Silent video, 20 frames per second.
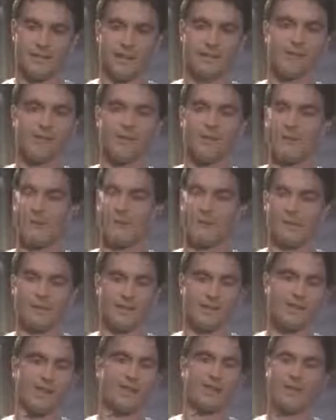I told you
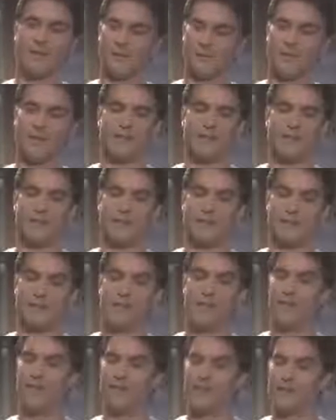things that could get me killed,
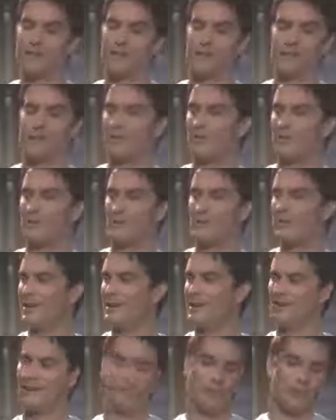and you turned right
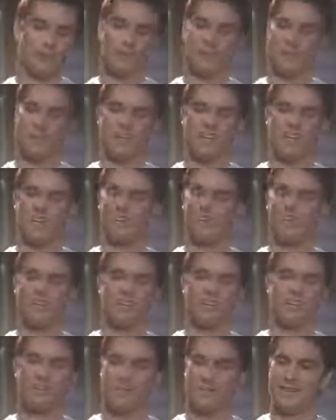around and you told Sonny
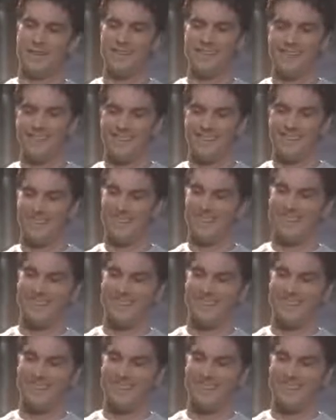all of it.